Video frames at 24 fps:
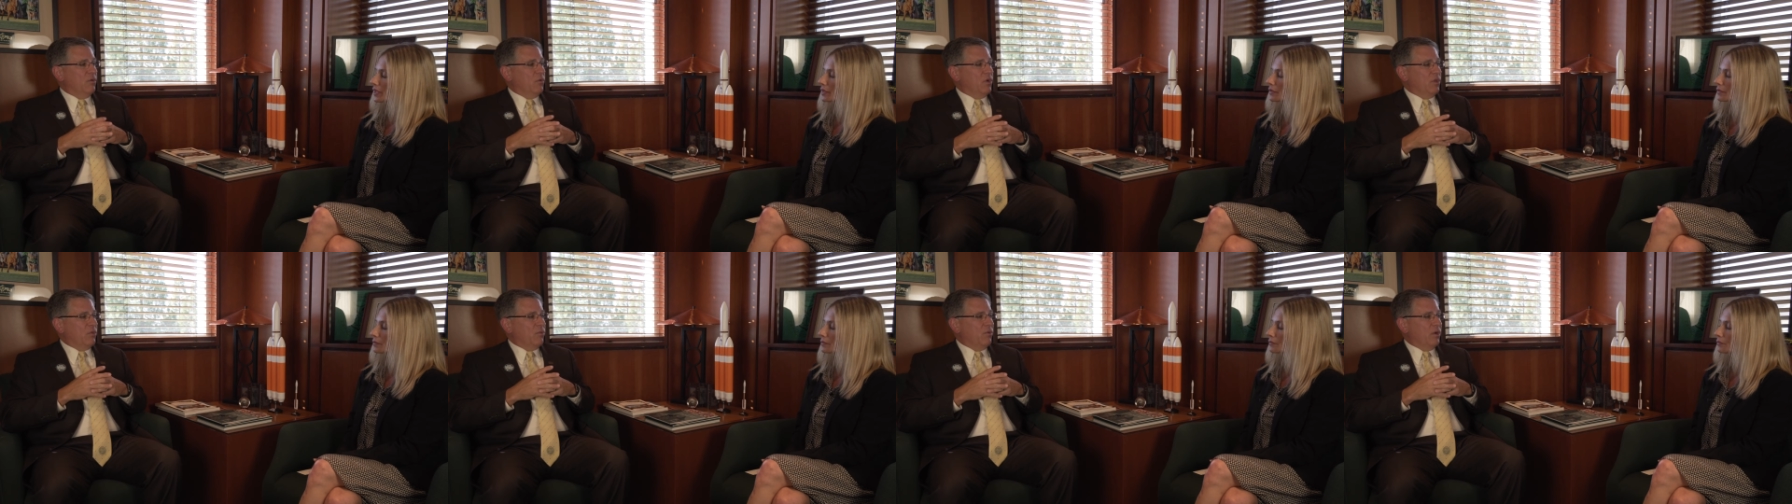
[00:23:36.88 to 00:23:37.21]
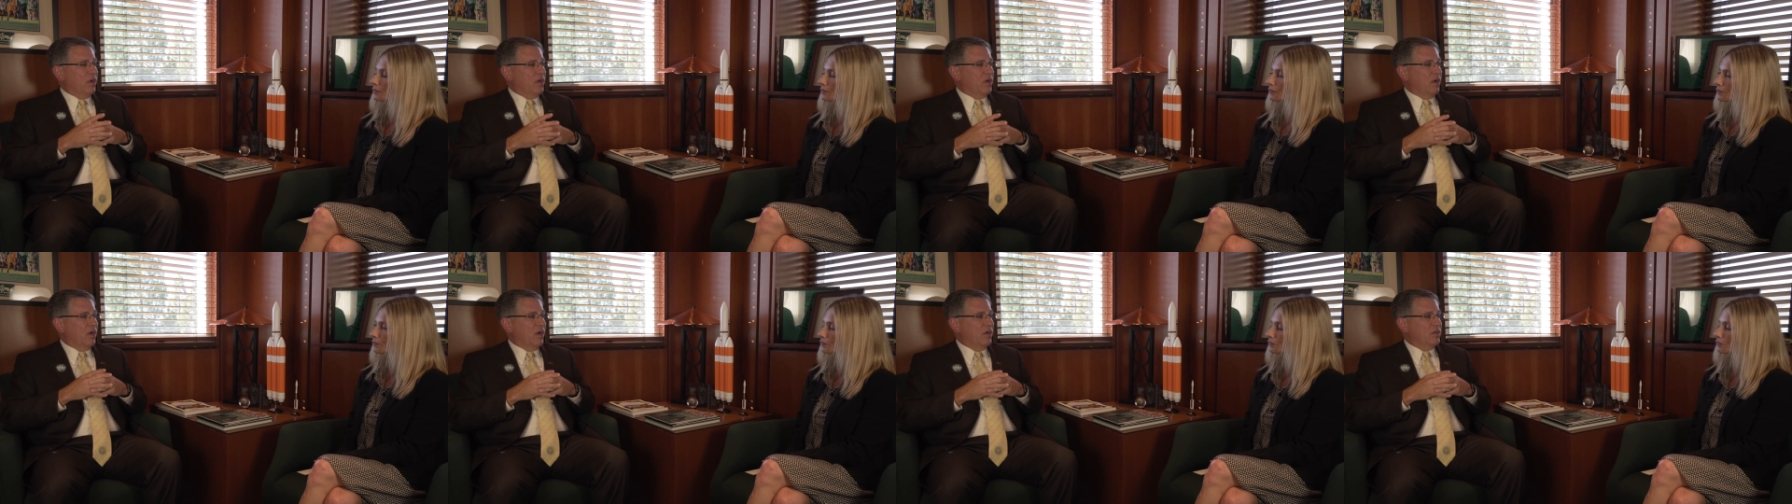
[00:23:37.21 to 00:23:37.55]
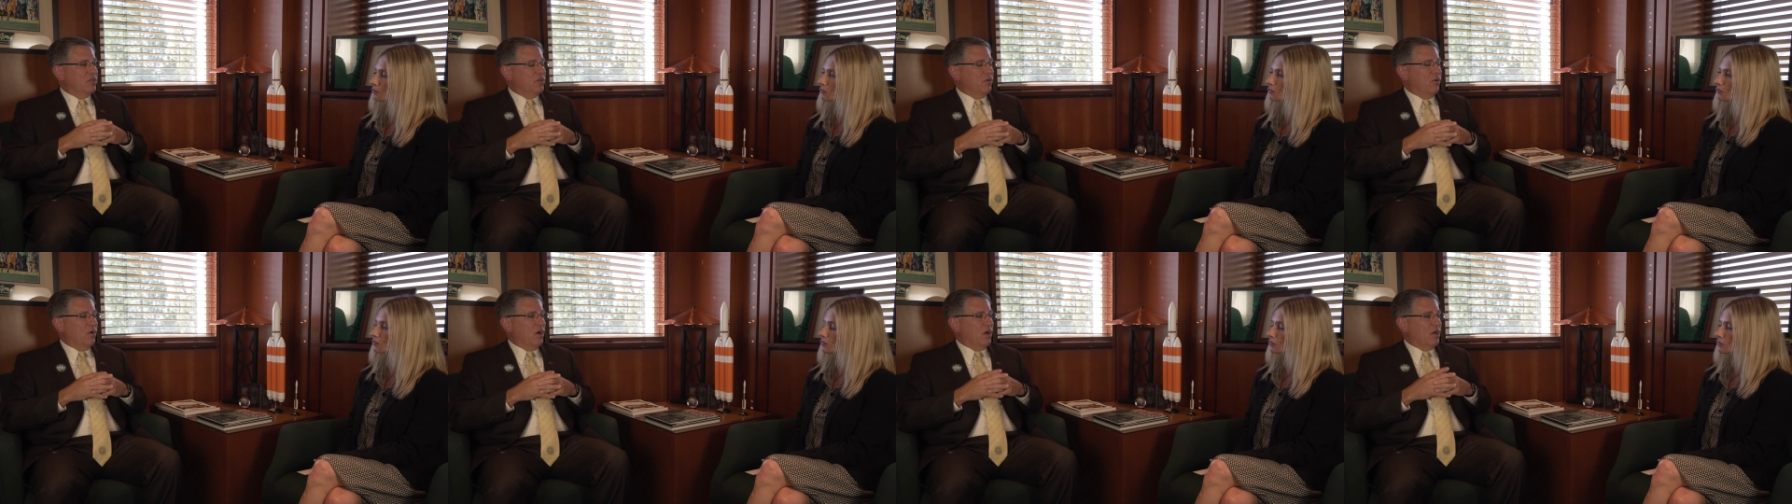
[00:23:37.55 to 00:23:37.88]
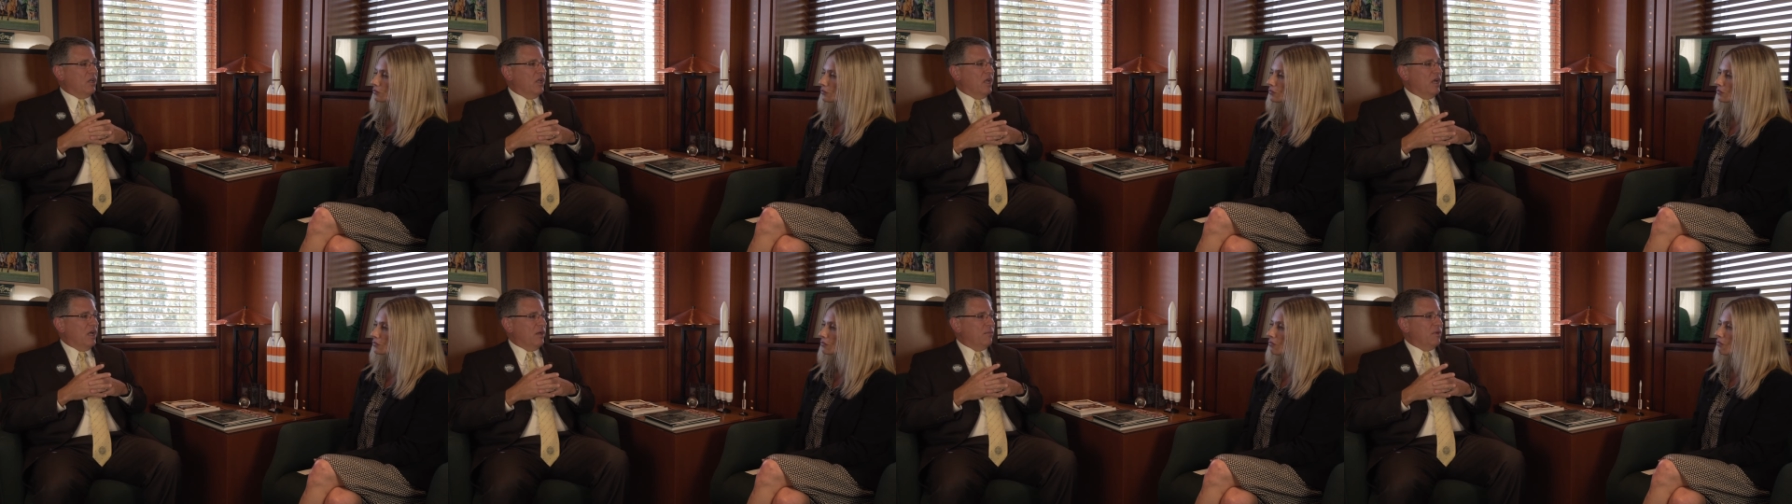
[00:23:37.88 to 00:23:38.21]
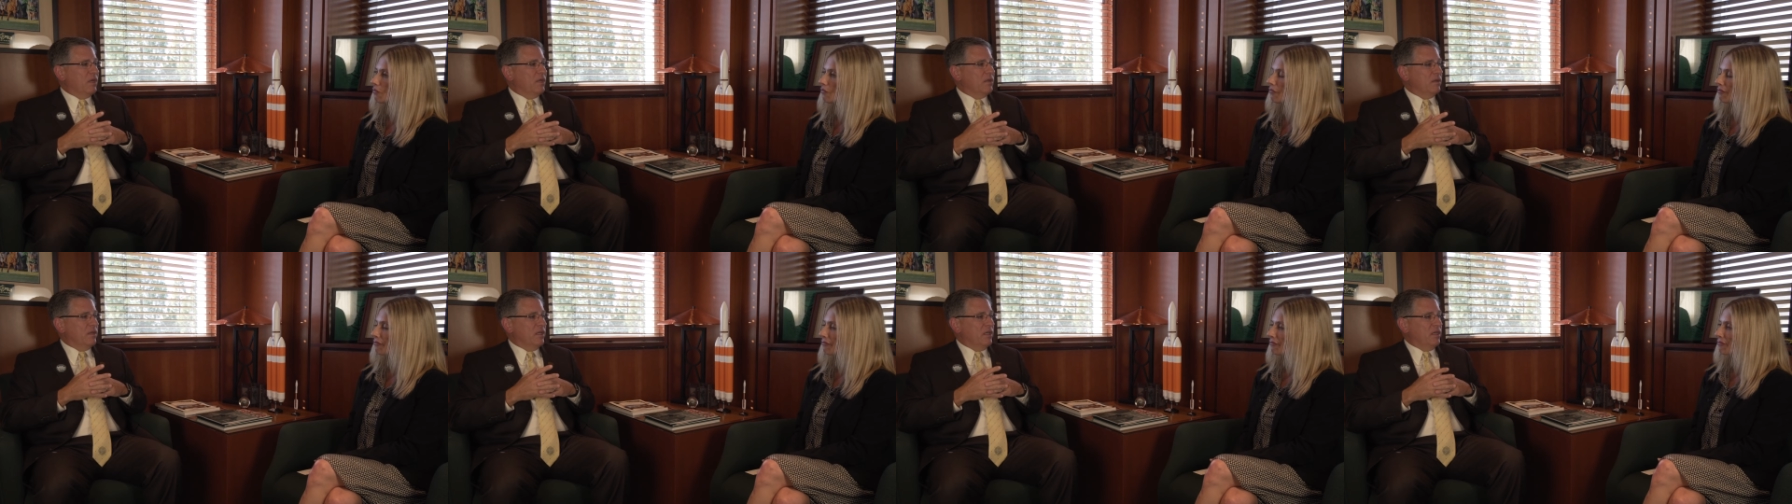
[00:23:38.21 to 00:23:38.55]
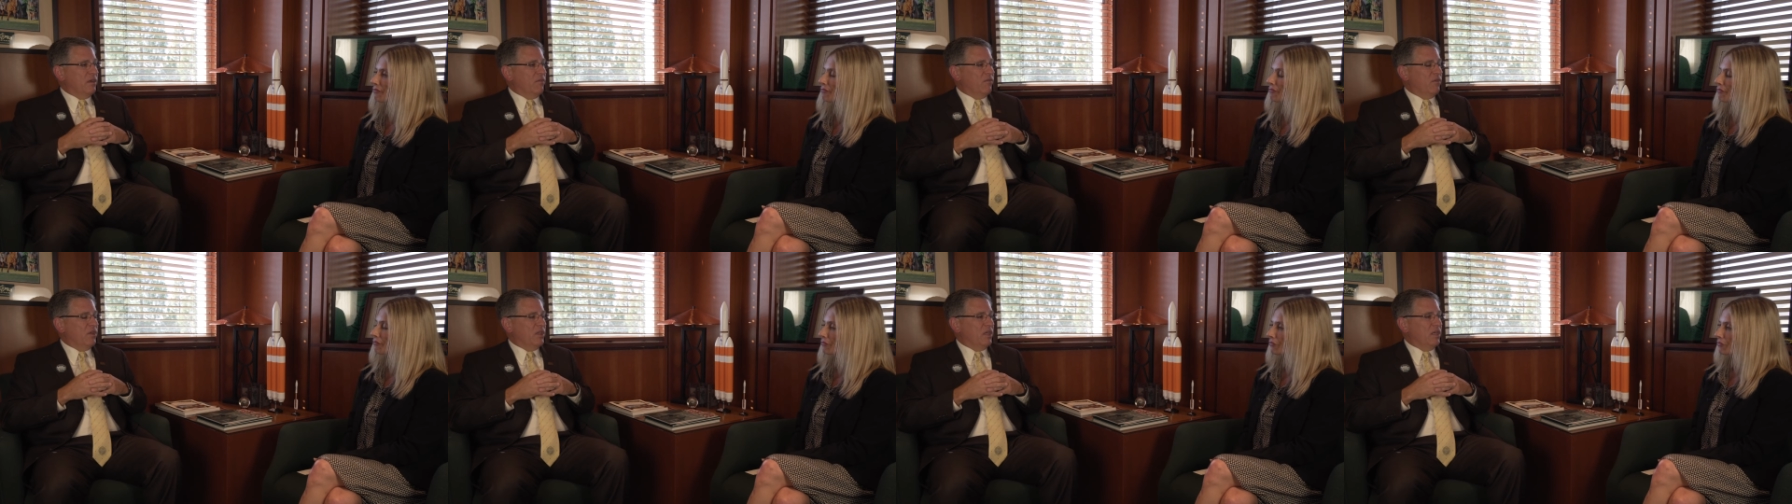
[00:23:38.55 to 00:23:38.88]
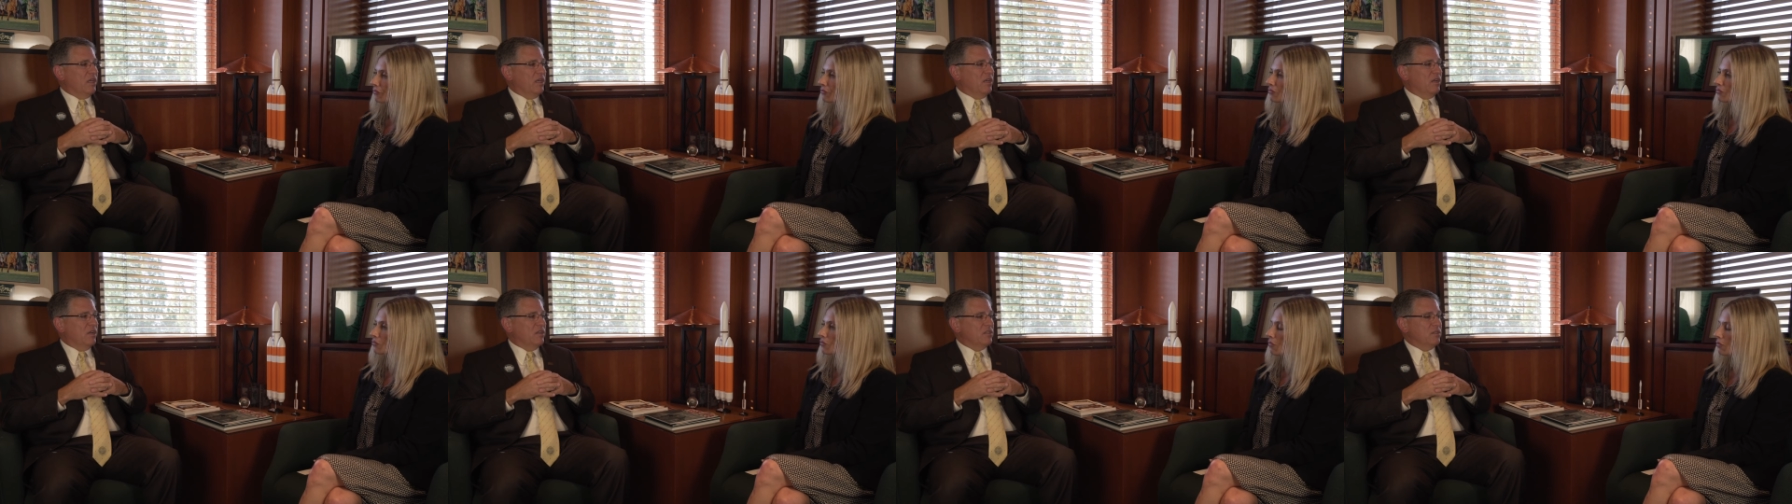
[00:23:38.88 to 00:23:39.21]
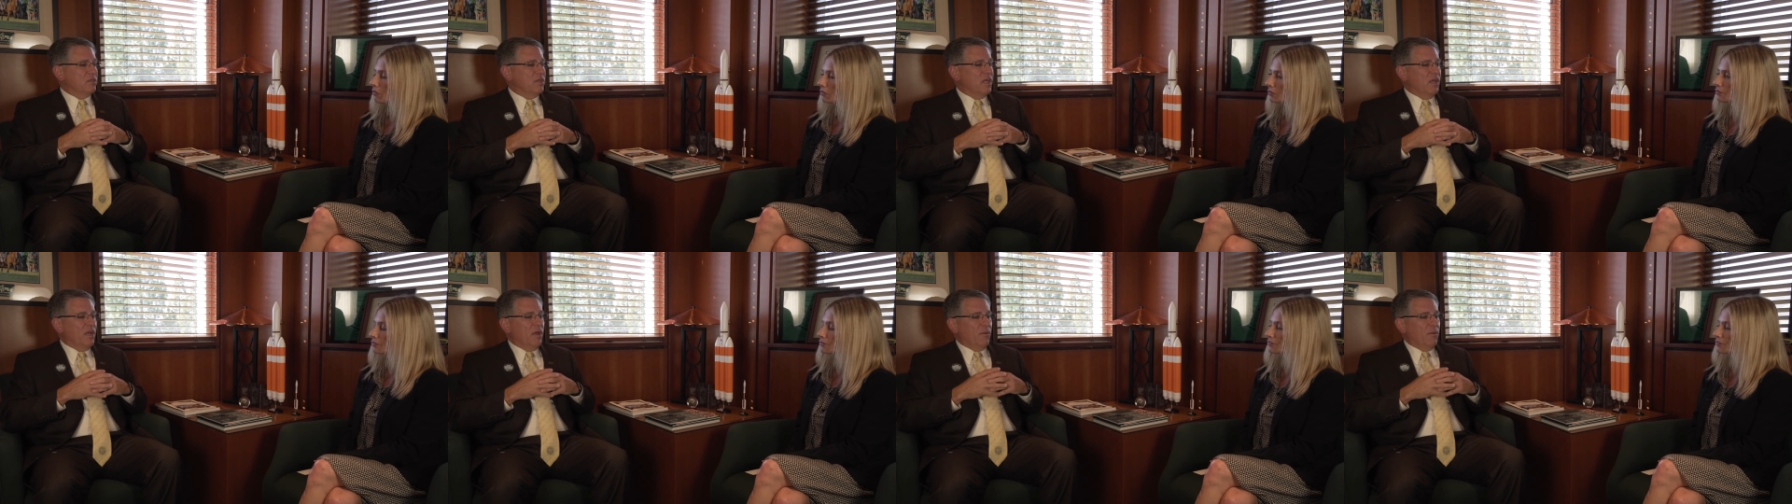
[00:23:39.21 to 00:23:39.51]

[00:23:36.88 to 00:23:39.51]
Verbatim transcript: with regard to our climate and everything else.